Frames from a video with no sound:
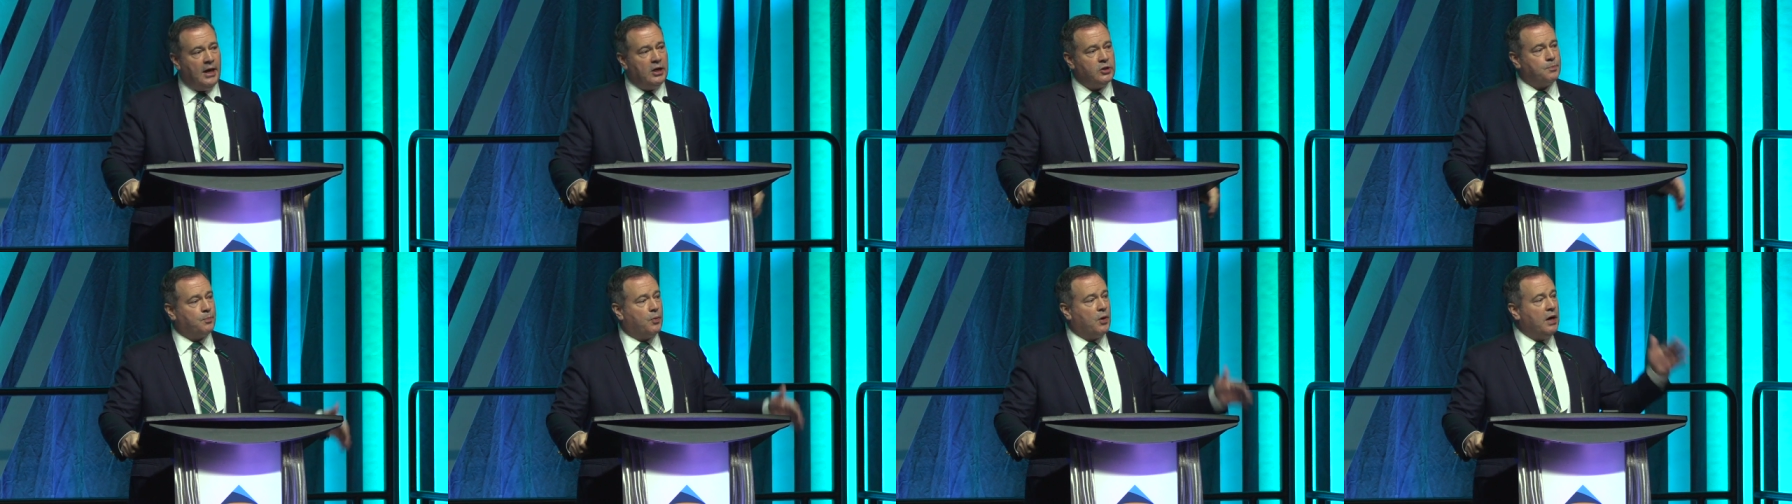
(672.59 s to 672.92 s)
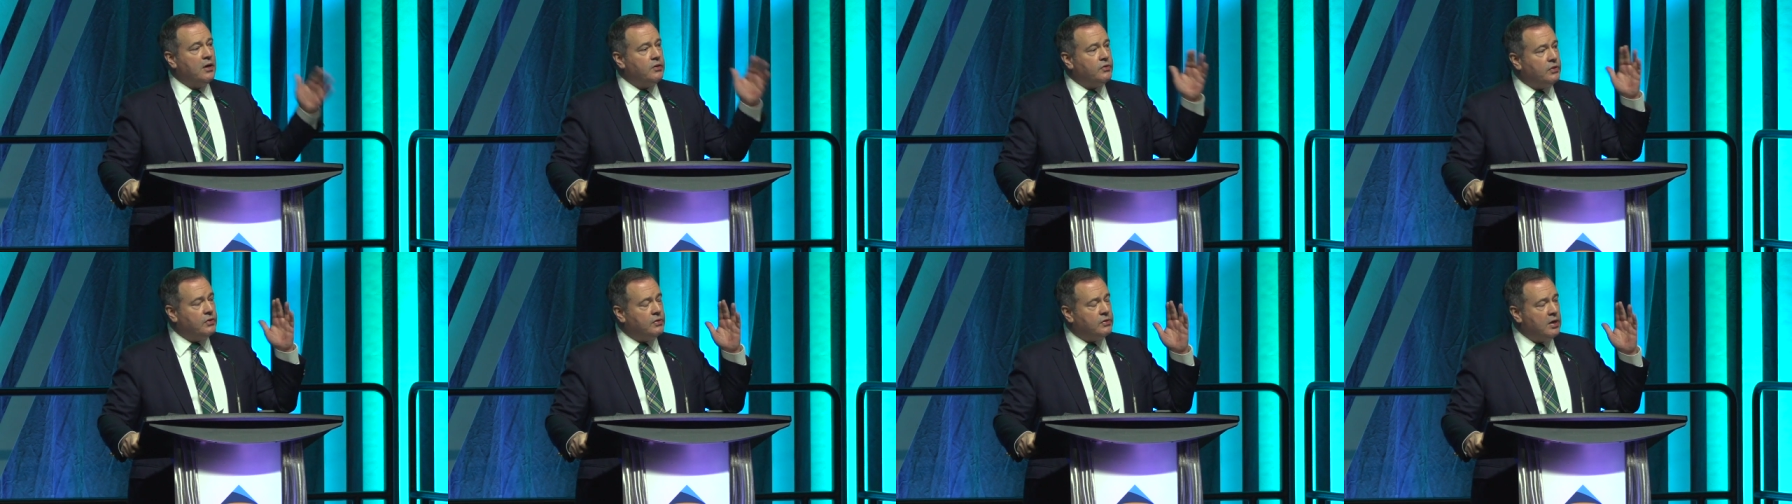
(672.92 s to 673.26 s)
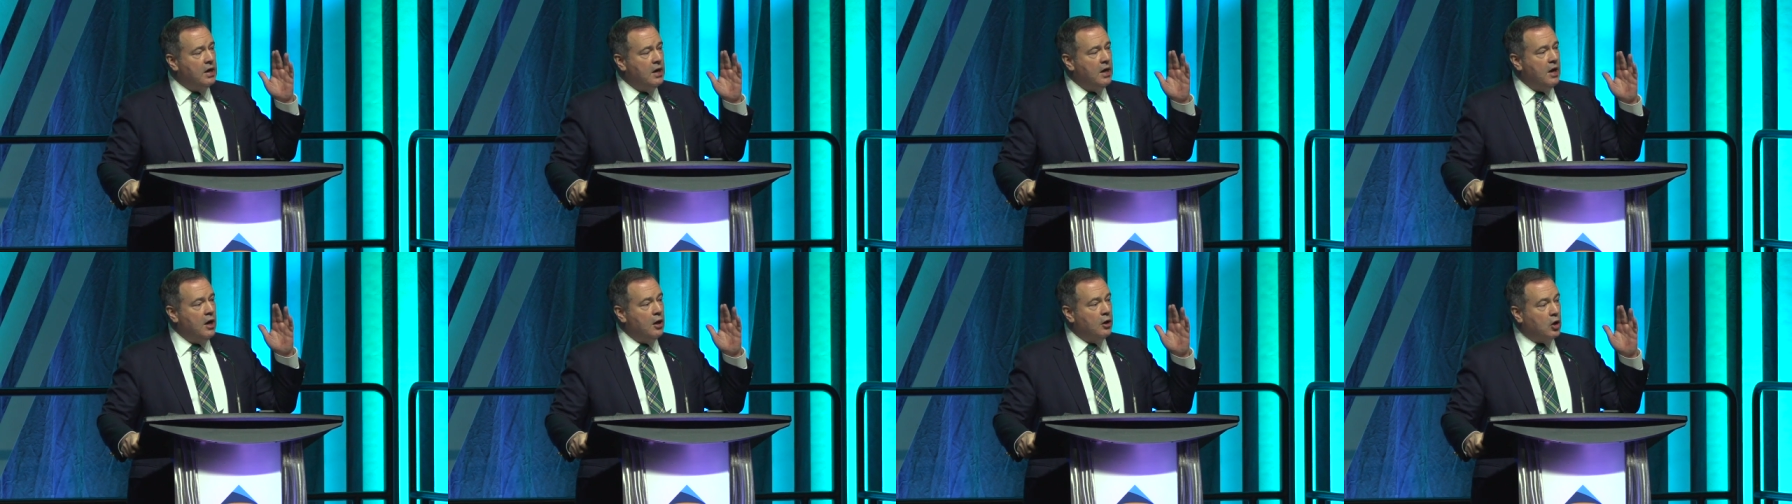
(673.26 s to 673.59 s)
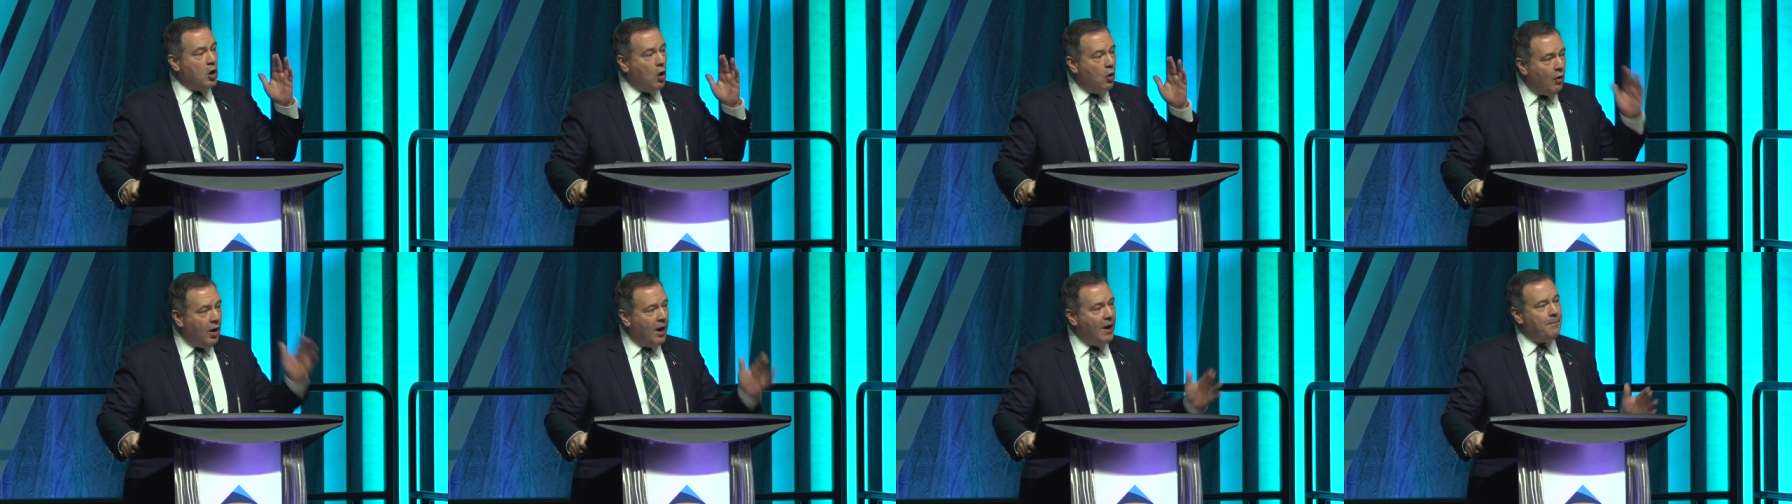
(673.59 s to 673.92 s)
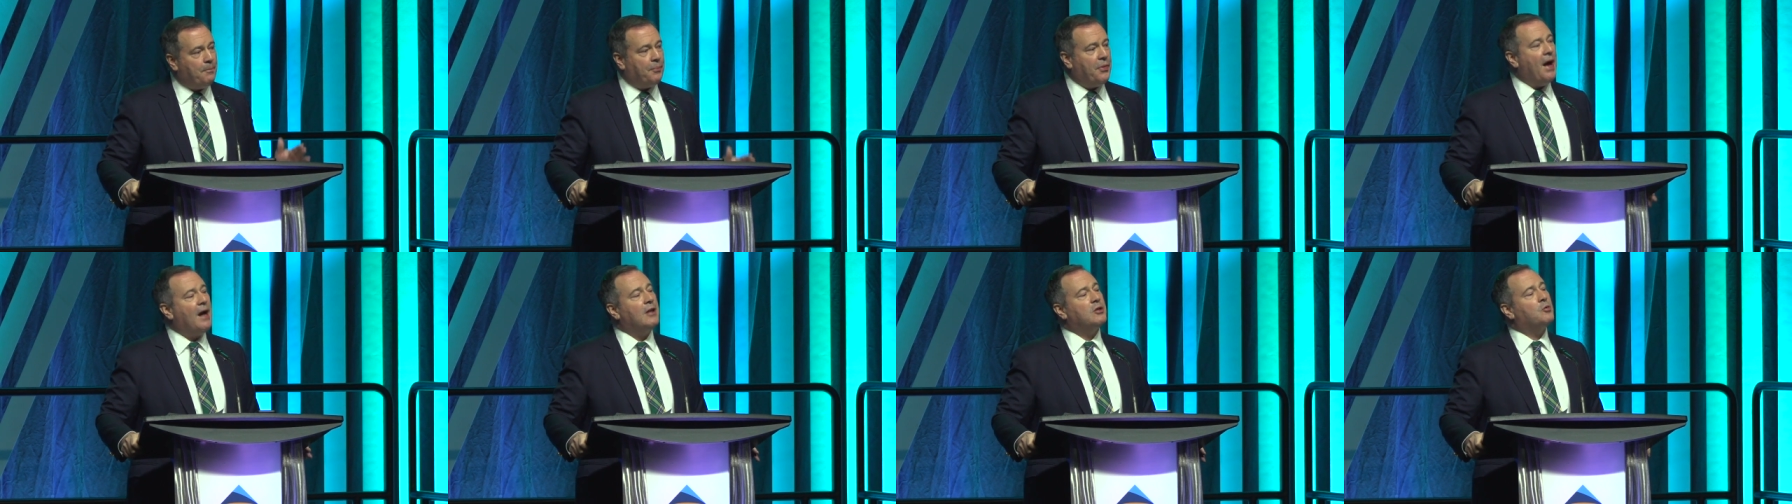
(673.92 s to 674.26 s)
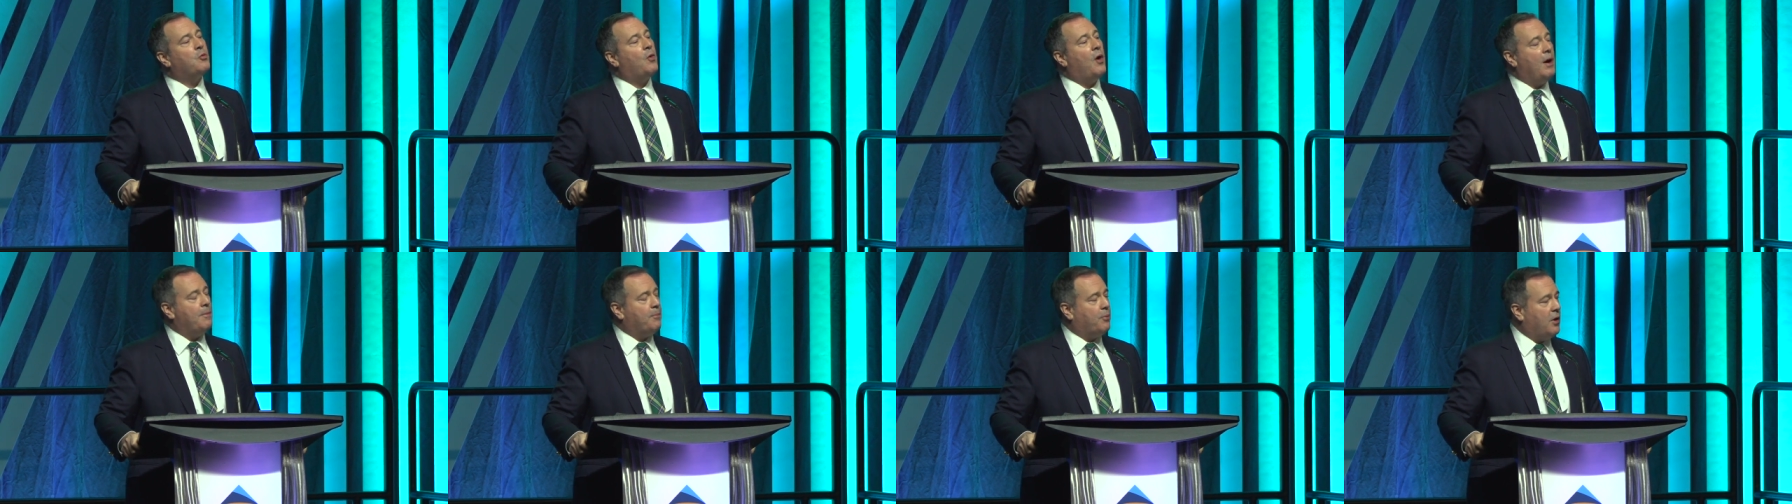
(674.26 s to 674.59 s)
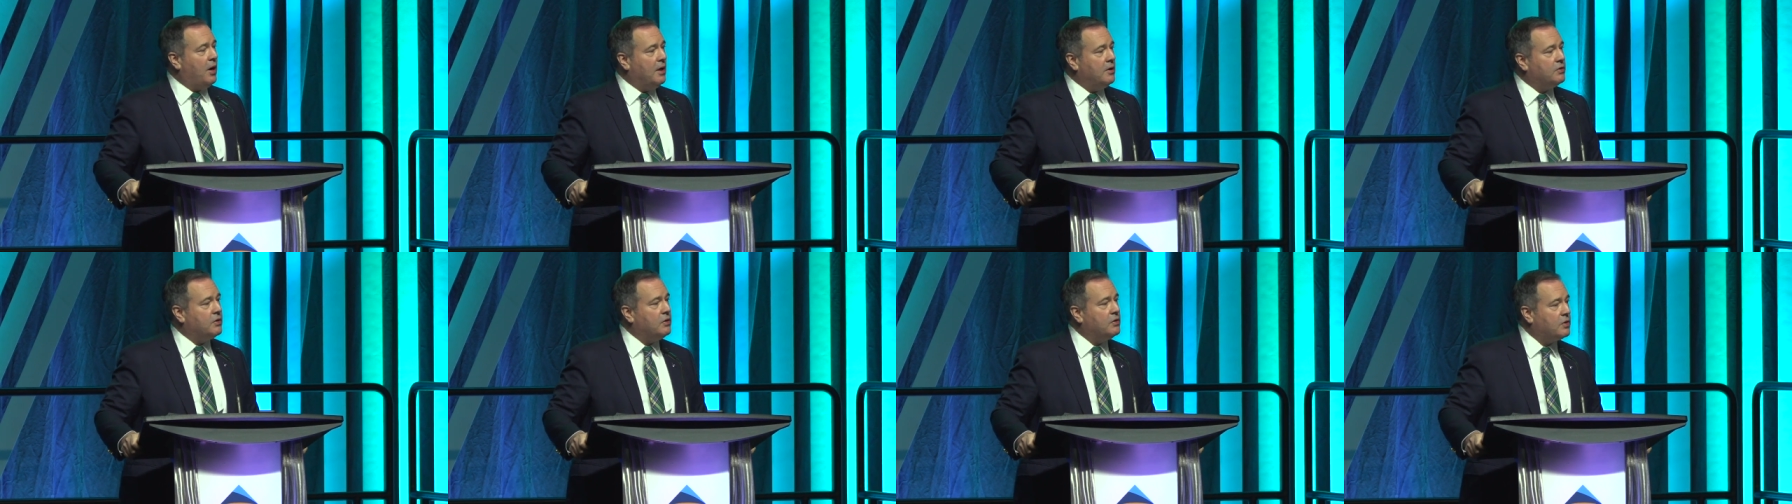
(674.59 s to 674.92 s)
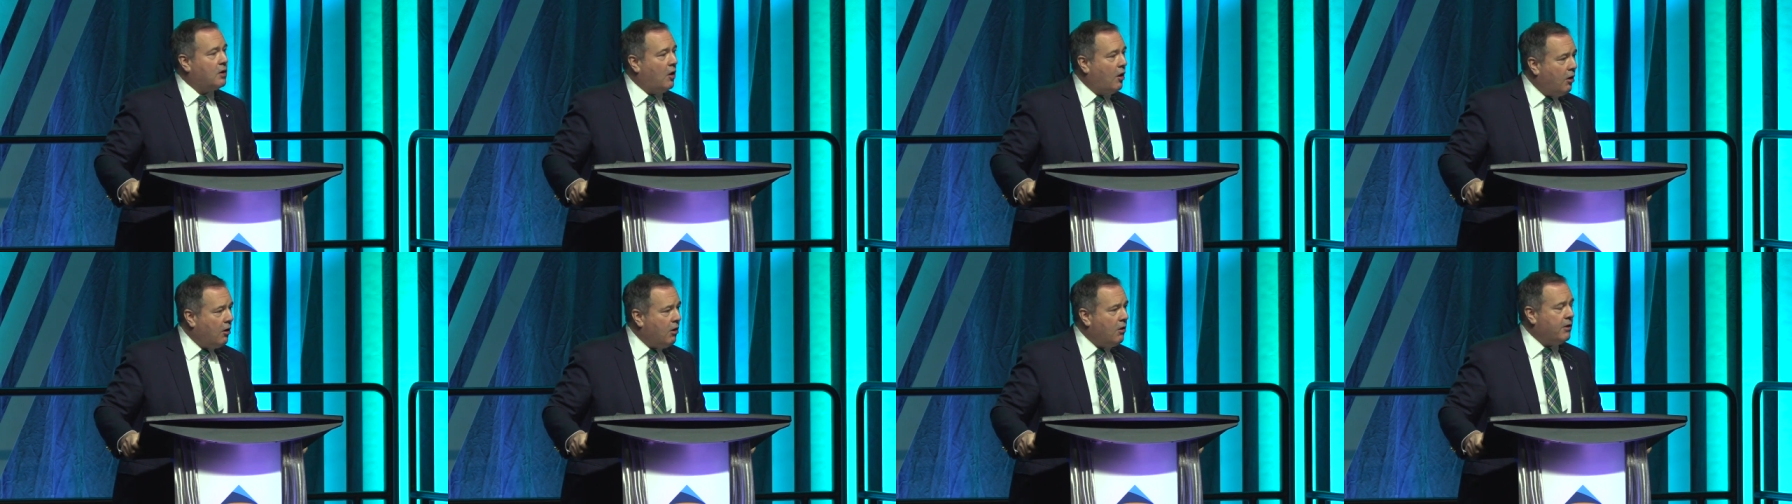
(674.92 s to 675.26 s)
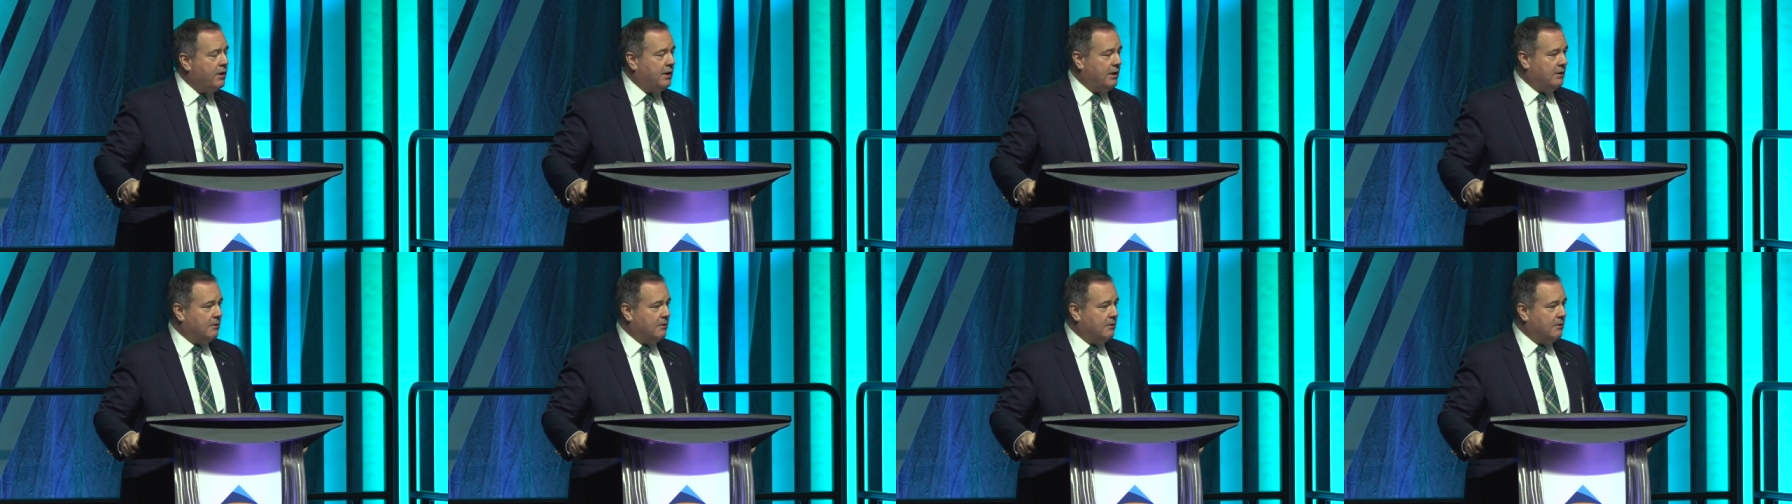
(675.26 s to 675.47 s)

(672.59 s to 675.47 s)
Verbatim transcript: As prices go up, that's why prices are